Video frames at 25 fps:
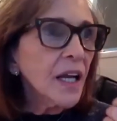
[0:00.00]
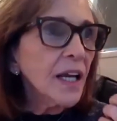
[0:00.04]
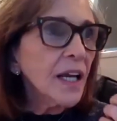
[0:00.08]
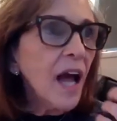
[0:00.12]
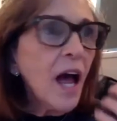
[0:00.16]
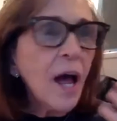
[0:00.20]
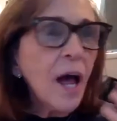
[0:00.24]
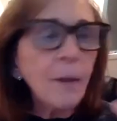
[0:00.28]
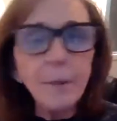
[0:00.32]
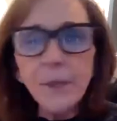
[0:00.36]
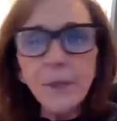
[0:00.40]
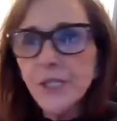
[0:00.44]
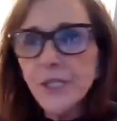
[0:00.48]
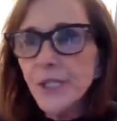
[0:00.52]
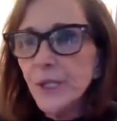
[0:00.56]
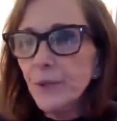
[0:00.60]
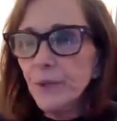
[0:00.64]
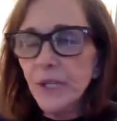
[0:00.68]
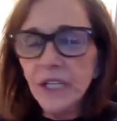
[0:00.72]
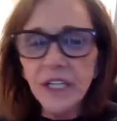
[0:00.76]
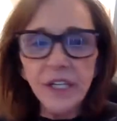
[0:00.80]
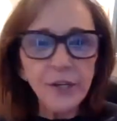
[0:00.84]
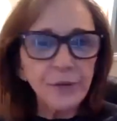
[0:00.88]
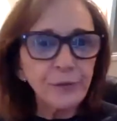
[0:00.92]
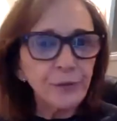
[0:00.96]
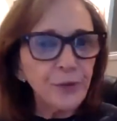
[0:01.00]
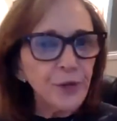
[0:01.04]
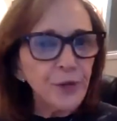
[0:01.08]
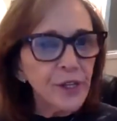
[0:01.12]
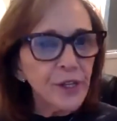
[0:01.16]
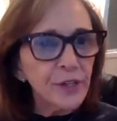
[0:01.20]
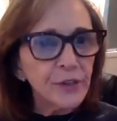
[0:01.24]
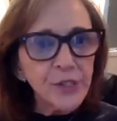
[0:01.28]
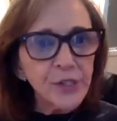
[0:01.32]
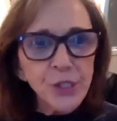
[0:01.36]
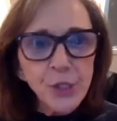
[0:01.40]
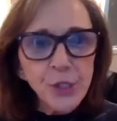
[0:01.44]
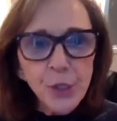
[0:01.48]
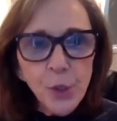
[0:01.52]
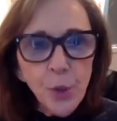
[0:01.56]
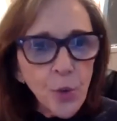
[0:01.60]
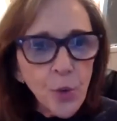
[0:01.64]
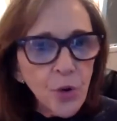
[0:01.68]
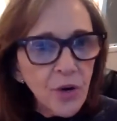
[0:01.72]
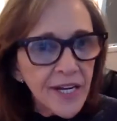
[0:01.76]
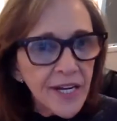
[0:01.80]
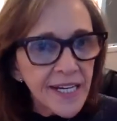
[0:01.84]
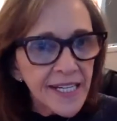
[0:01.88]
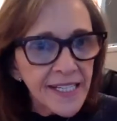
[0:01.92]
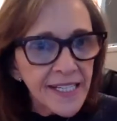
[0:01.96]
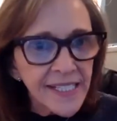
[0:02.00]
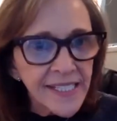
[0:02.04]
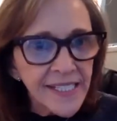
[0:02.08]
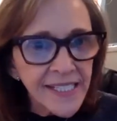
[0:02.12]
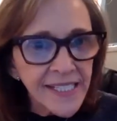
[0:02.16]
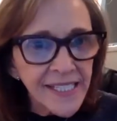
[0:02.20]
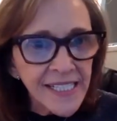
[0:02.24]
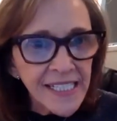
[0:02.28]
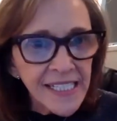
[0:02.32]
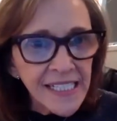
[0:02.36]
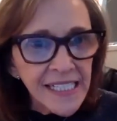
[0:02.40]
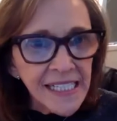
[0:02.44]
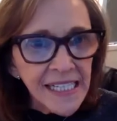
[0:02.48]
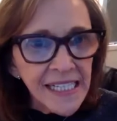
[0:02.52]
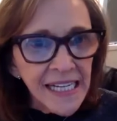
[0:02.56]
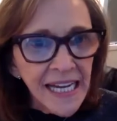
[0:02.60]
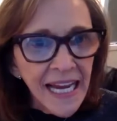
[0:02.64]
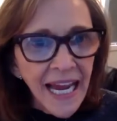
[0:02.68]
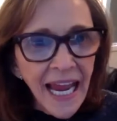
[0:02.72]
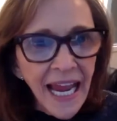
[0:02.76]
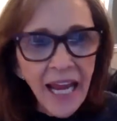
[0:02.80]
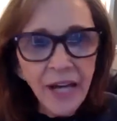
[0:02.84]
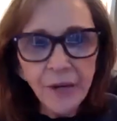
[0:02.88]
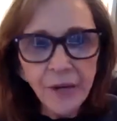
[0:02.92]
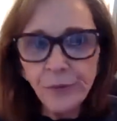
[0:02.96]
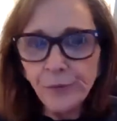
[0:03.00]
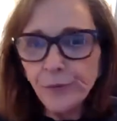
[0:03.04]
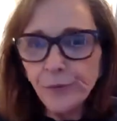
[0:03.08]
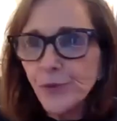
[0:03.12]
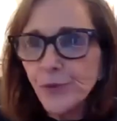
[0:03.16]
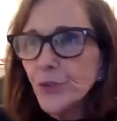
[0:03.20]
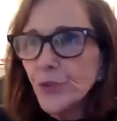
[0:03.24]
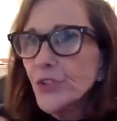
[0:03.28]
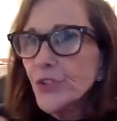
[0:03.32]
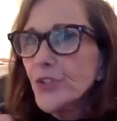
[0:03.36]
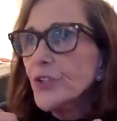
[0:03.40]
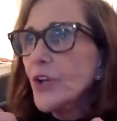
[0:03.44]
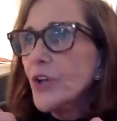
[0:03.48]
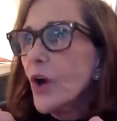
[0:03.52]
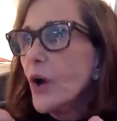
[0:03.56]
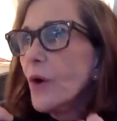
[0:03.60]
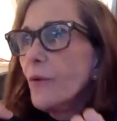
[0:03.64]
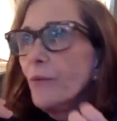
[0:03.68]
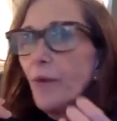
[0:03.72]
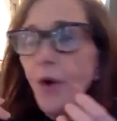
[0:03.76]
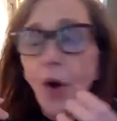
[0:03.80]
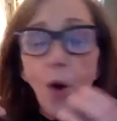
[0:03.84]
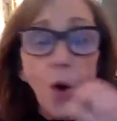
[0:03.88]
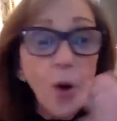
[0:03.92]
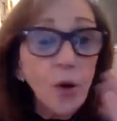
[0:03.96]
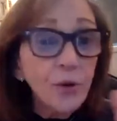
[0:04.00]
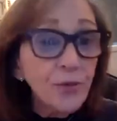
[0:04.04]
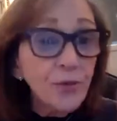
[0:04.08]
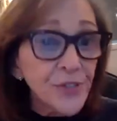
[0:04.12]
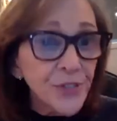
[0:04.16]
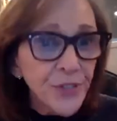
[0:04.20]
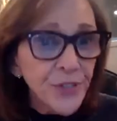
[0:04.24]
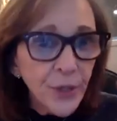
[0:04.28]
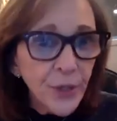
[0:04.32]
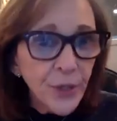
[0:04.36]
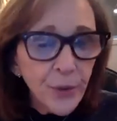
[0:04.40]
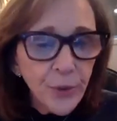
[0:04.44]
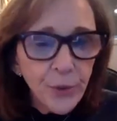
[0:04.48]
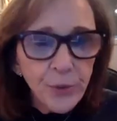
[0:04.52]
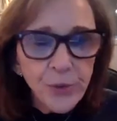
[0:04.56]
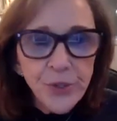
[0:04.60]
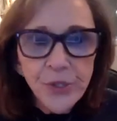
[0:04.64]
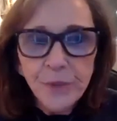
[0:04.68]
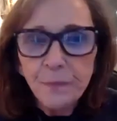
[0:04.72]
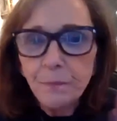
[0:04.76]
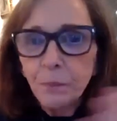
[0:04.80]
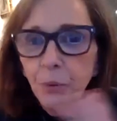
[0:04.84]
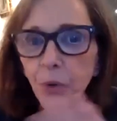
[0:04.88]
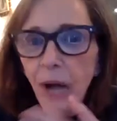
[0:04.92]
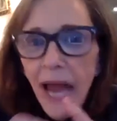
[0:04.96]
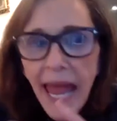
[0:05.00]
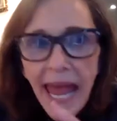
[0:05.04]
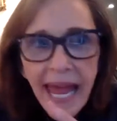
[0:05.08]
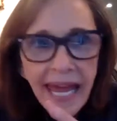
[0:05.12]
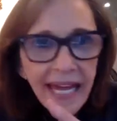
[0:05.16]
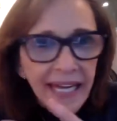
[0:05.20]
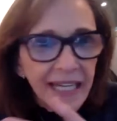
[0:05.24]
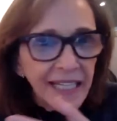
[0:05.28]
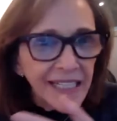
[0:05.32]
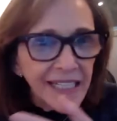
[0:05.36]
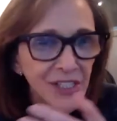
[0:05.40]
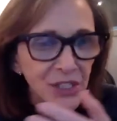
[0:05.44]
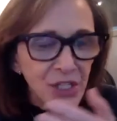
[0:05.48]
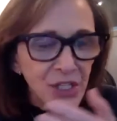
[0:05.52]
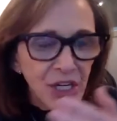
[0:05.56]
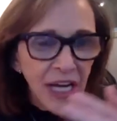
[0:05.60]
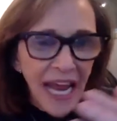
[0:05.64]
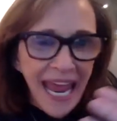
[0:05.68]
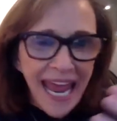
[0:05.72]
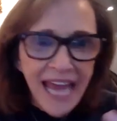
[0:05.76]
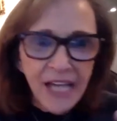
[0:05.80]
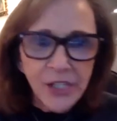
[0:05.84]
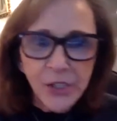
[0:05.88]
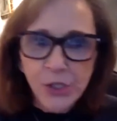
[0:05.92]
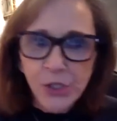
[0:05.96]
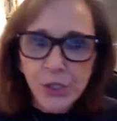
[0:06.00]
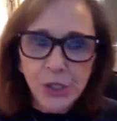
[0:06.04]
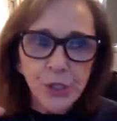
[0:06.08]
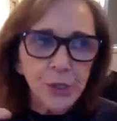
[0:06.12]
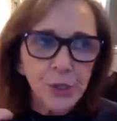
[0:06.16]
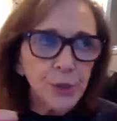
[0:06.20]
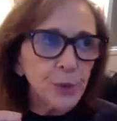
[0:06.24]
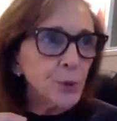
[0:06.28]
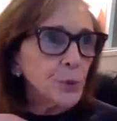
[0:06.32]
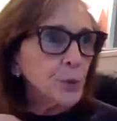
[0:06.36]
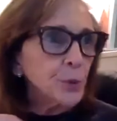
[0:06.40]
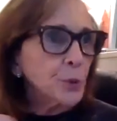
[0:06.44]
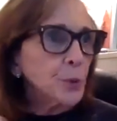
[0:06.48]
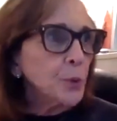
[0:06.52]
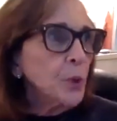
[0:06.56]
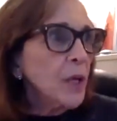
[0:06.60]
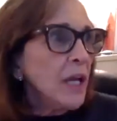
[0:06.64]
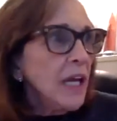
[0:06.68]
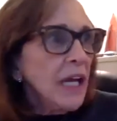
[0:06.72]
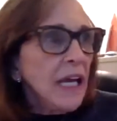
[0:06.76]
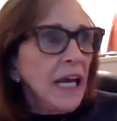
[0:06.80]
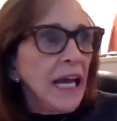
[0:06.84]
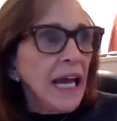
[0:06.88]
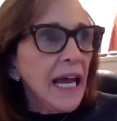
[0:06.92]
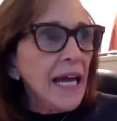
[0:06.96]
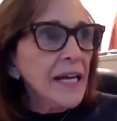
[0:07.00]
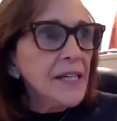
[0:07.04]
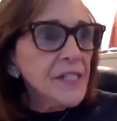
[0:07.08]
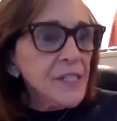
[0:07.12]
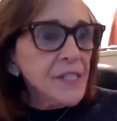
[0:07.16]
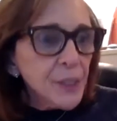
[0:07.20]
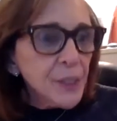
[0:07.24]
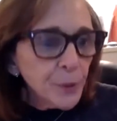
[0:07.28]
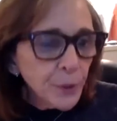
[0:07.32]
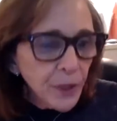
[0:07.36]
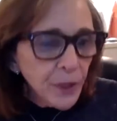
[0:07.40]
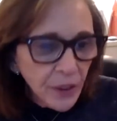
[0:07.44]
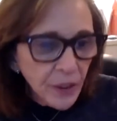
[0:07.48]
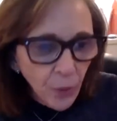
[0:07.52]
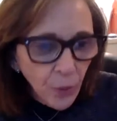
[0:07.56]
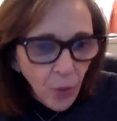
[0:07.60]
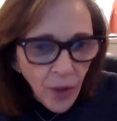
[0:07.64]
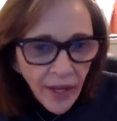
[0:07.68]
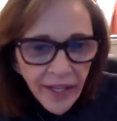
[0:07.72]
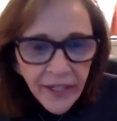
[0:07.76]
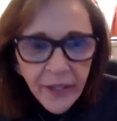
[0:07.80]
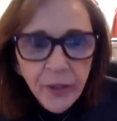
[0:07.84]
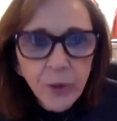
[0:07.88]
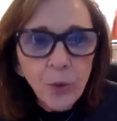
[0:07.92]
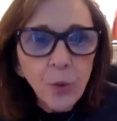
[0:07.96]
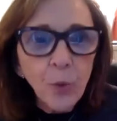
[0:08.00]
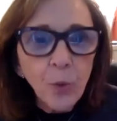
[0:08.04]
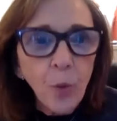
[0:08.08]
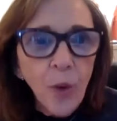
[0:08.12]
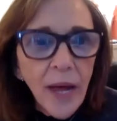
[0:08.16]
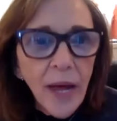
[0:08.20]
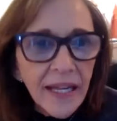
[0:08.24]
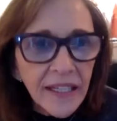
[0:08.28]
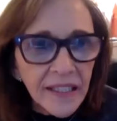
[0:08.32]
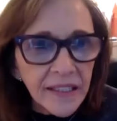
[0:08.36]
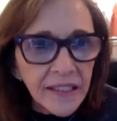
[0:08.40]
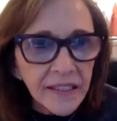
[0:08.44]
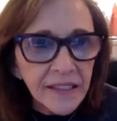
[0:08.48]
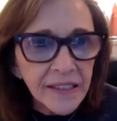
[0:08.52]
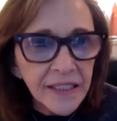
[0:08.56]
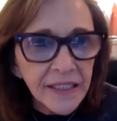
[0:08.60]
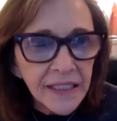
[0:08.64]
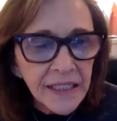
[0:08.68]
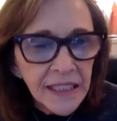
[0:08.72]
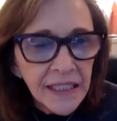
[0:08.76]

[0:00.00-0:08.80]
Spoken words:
opportunity for their toys, and also to brand and to acquire wealth.